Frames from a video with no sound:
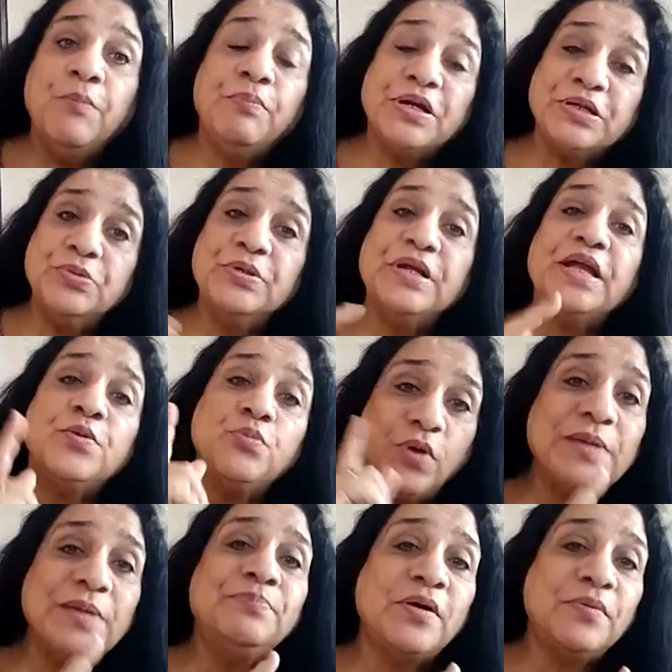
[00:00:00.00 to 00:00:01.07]
But to get
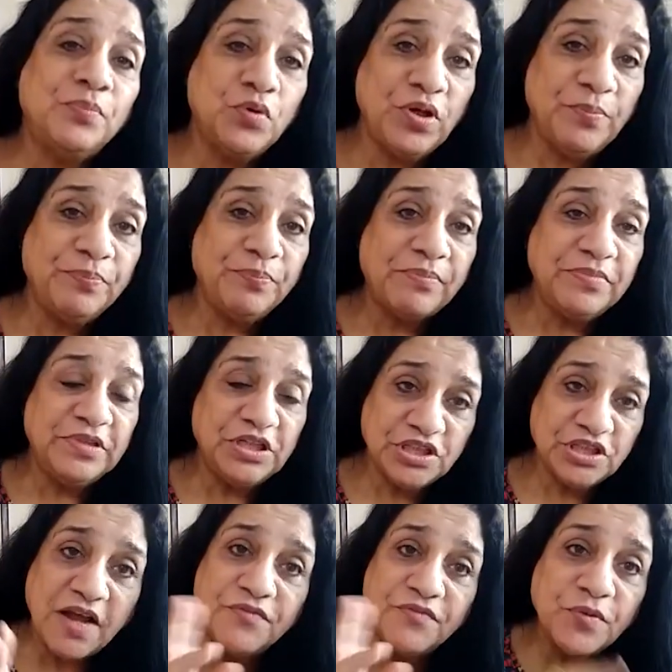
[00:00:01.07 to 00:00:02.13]
one poem
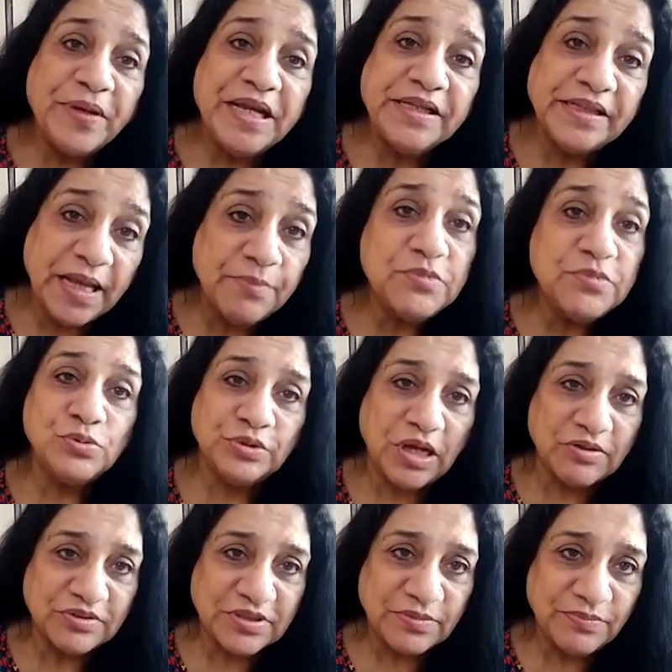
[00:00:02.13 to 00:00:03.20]
published, I have to pay them
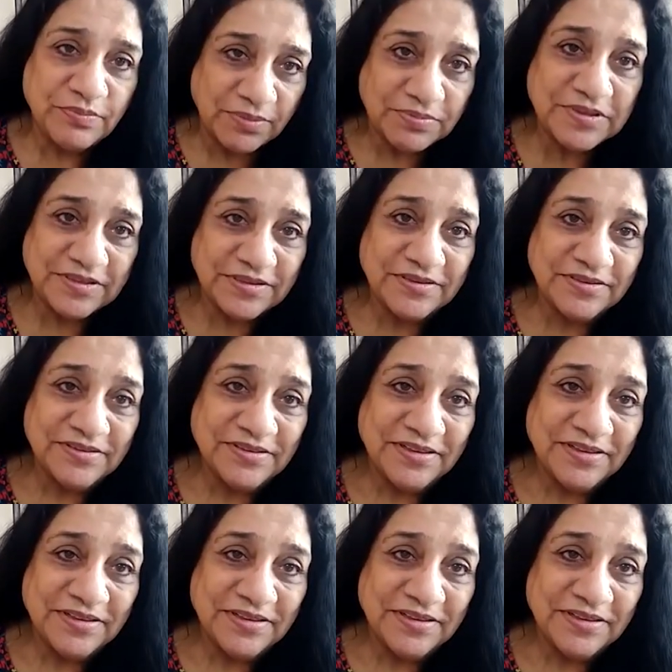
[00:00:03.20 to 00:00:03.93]
2,000 bucks.